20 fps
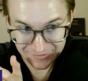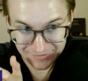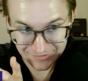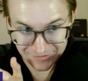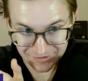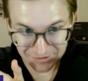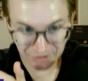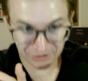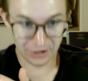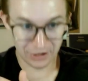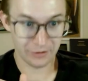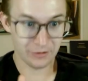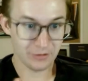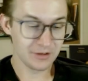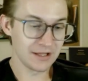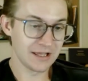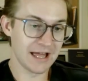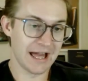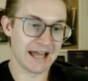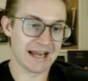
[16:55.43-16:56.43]
you know?
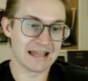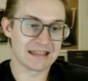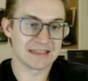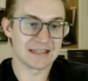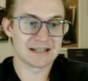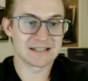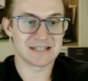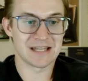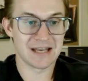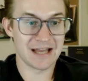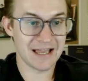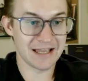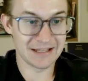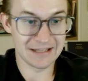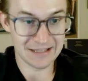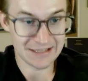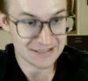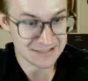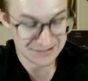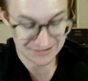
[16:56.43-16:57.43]
And I think tonight
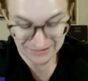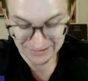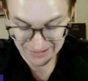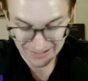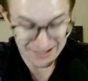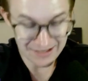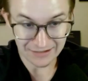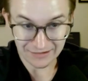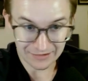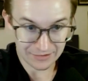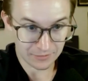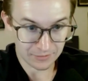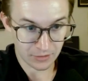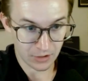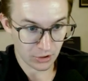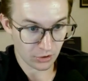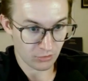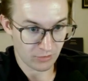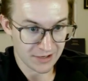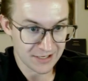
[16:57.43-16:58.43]
is, again,
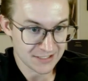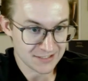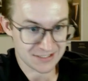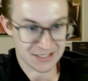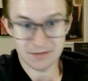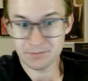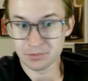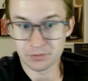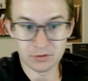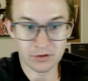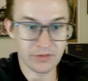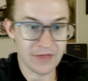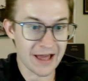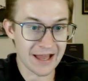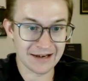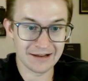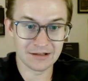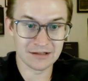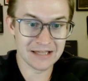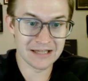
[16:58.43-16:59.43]
a great example of that.
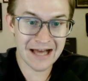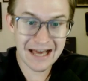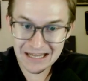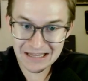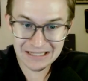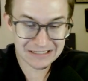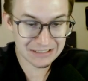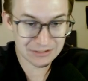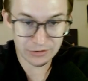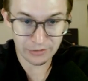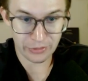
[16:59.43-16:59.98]
A lot of the little